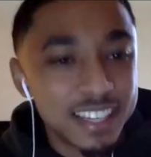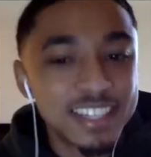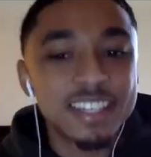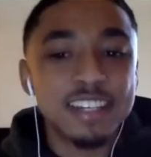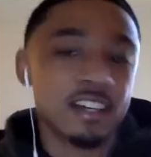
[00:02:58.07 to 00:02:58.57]

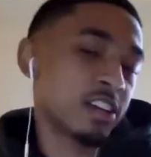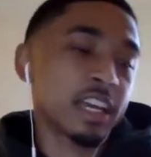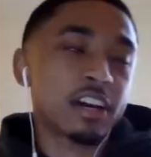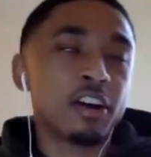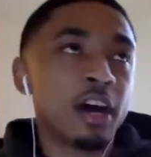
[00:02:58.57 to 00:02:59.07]
Yeah. Or
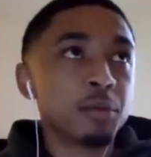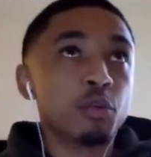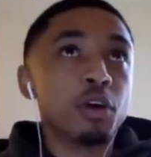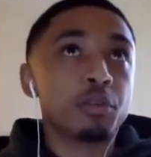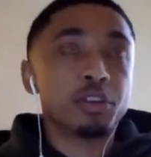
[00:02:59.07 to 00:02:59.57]
like on I'm the
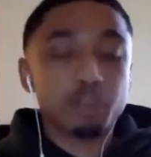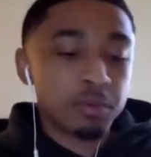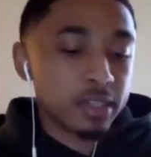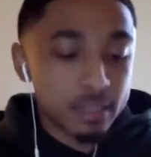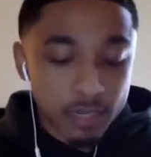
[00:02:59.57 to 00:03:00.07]
One, where you're
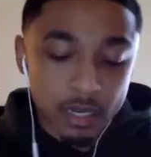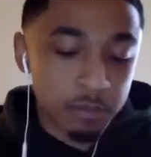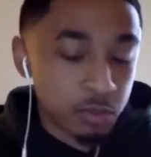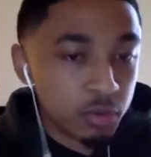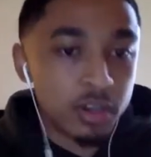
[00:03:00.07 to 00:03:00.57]
repeating like I'm
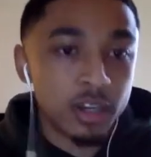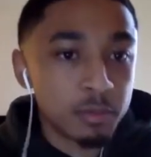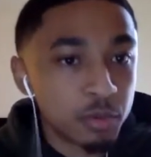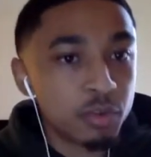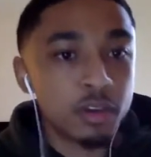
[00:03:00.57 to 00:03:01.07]
the one,
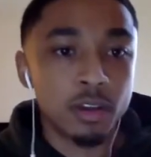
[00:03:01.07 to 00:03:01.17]
I'm the one,